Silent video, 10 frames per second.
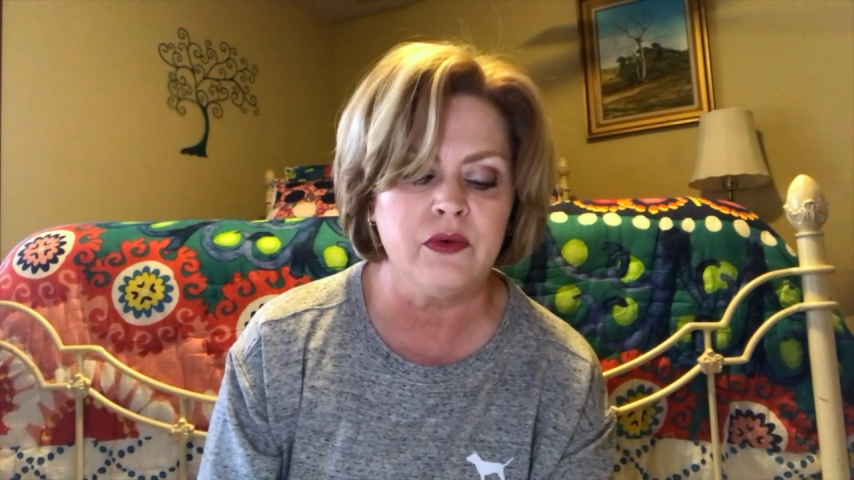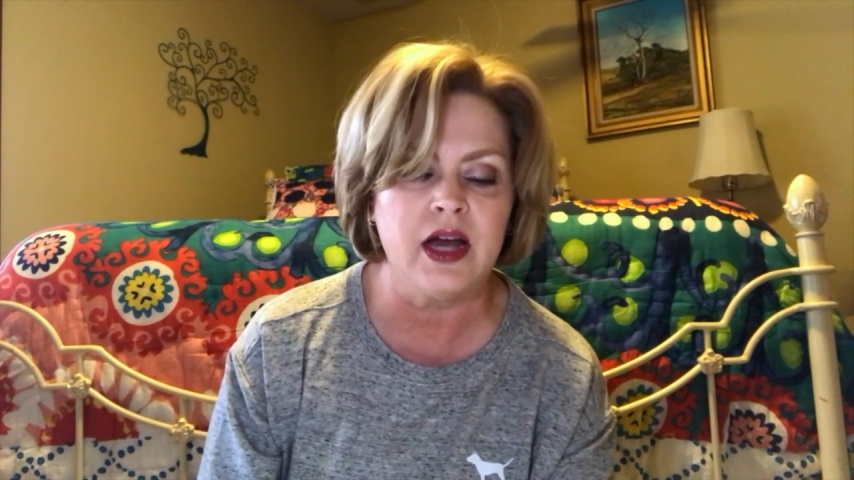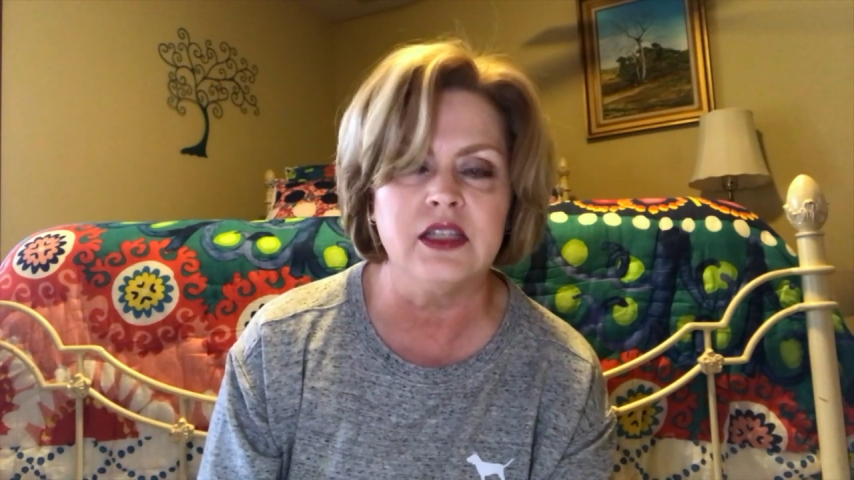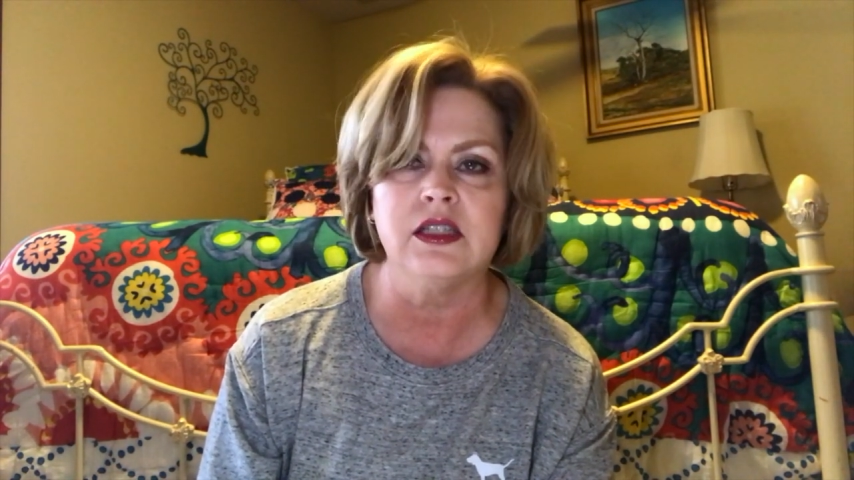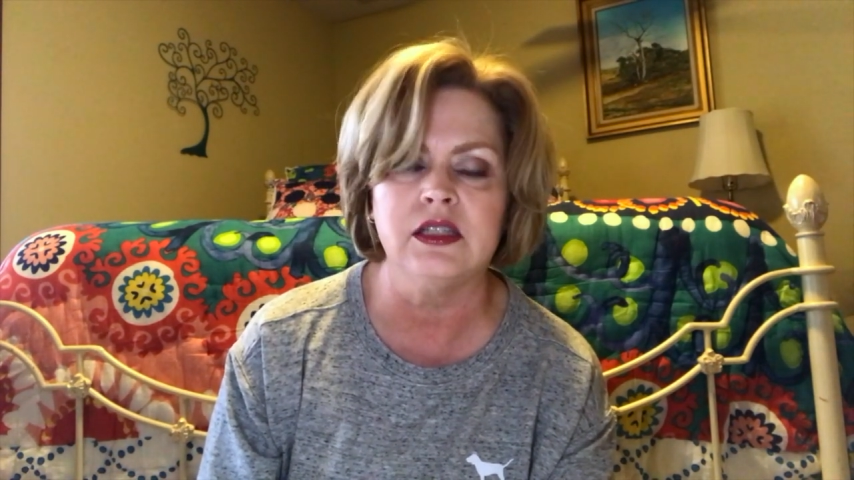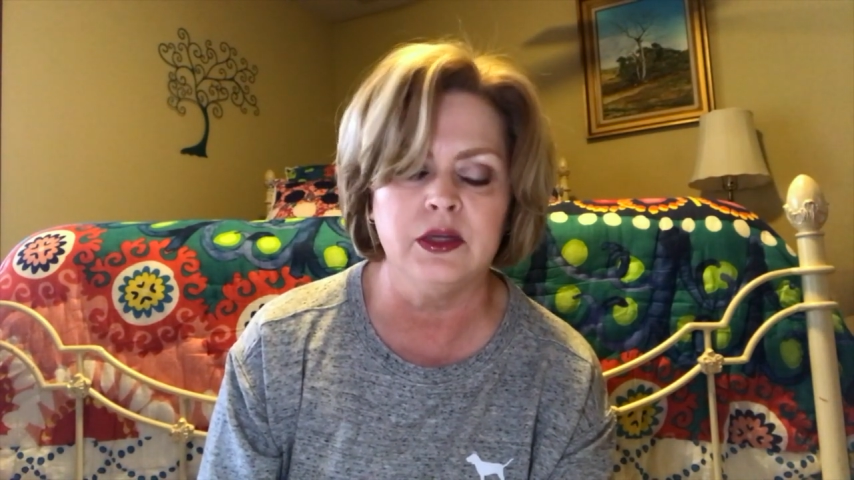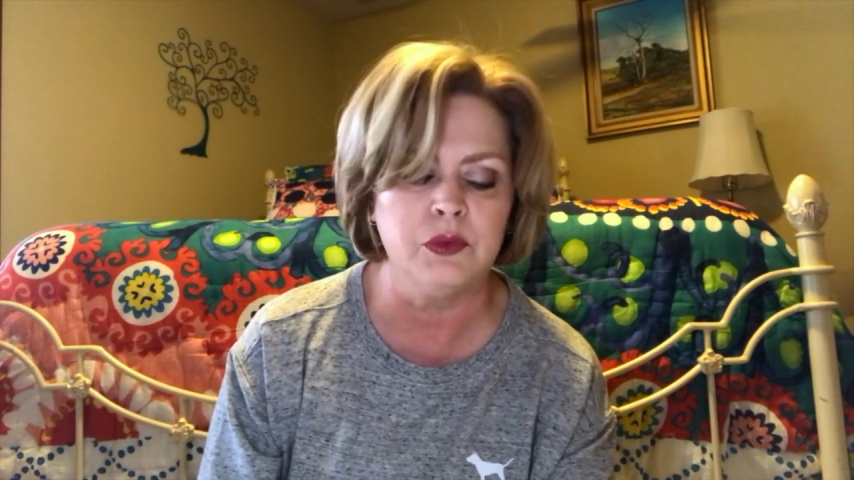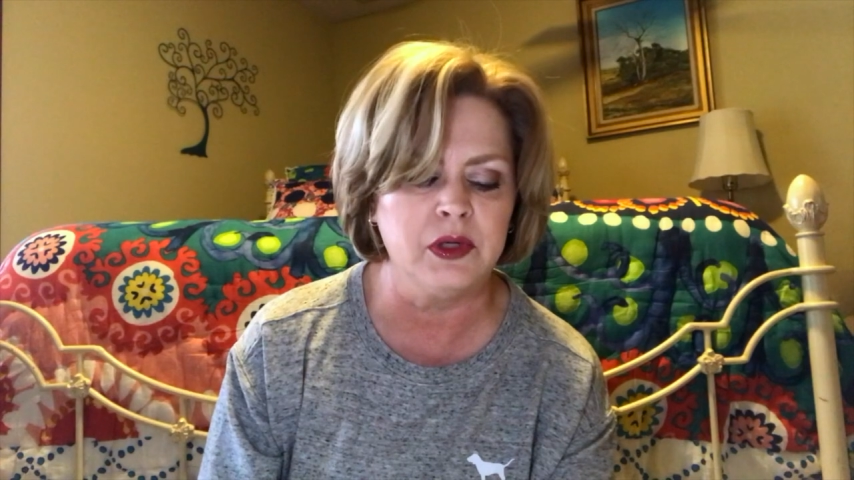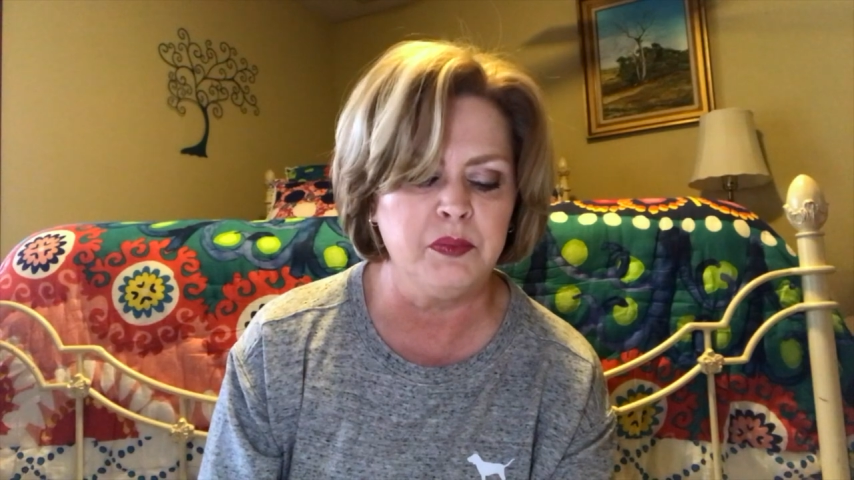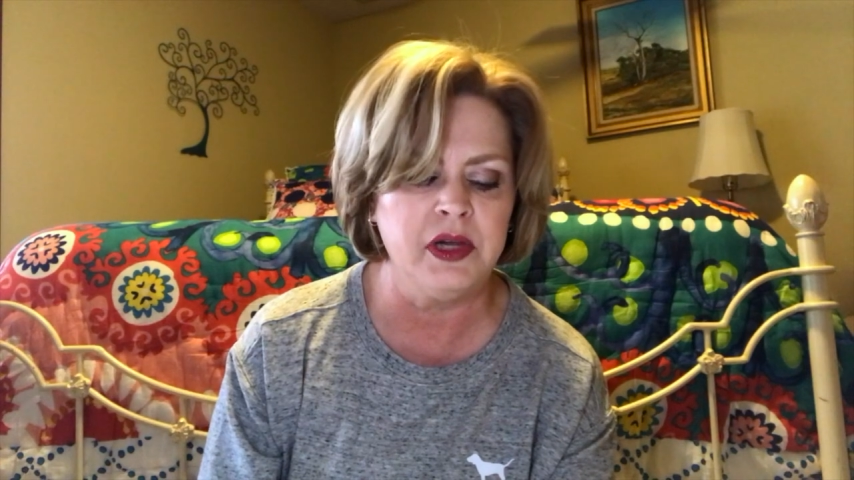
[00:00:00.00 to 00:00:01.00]
rises, He
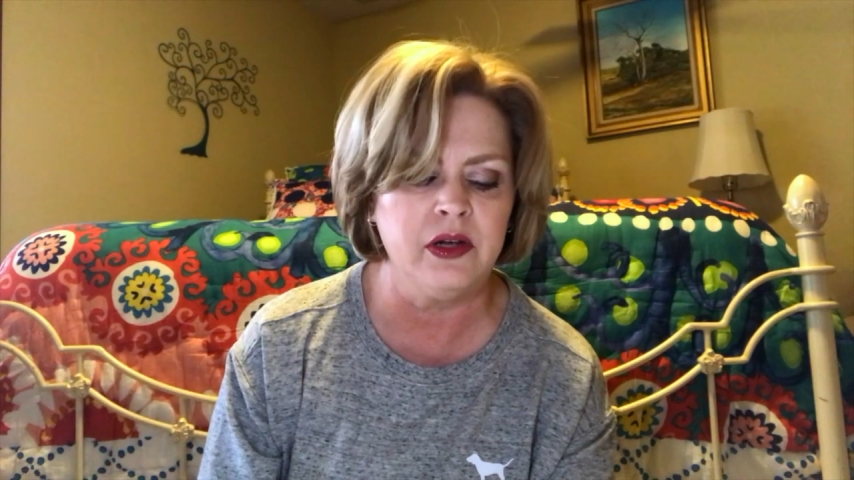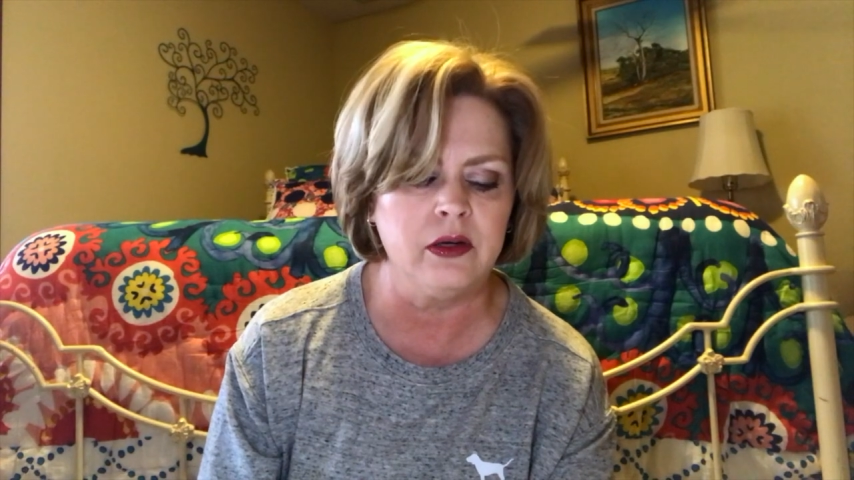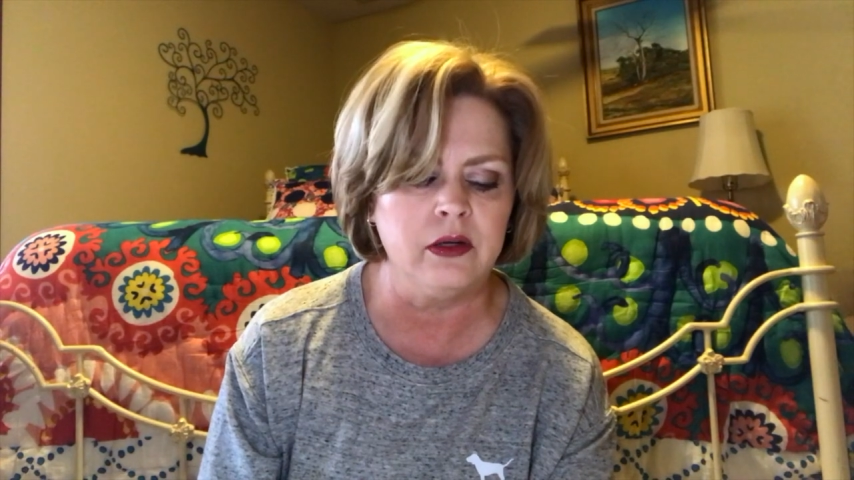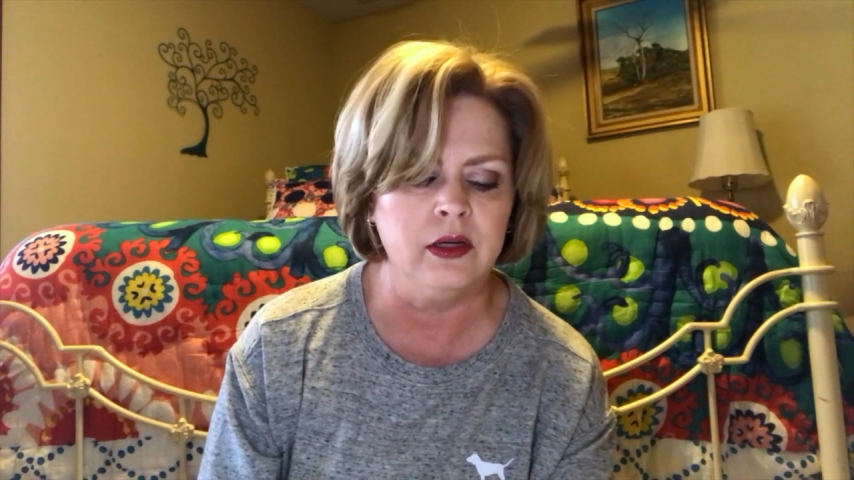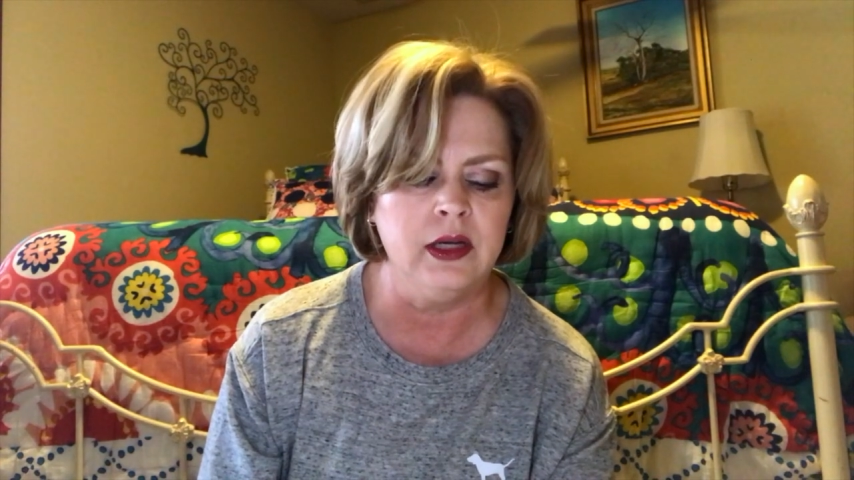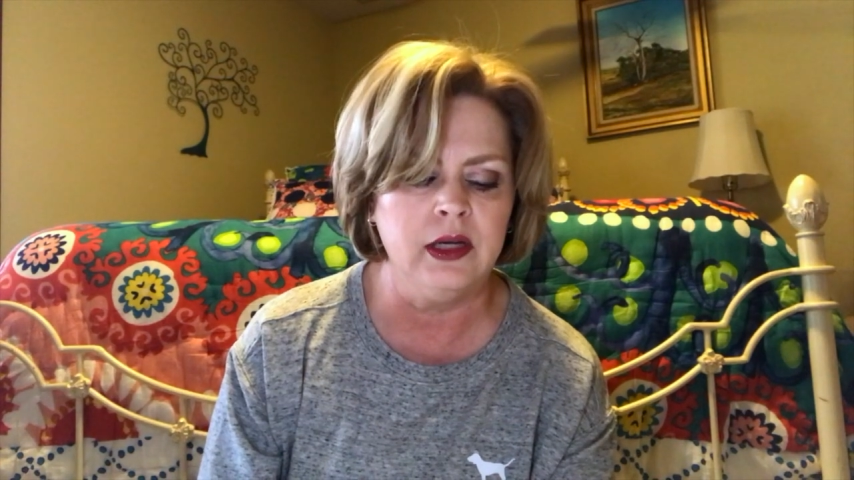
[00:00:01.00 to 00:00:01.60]
will appear.